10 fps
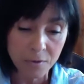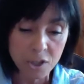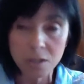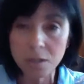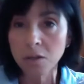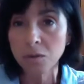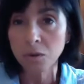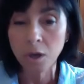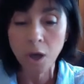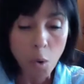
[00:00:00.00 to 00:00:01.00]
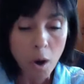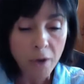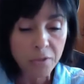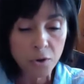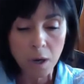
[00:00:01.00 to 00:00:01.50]
She's also the
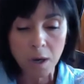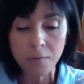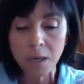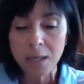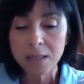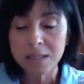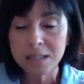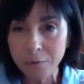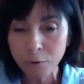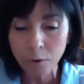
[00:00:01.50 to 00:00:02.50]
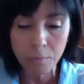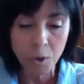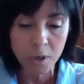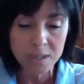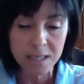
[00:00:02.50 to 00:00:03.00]
co-author of several books,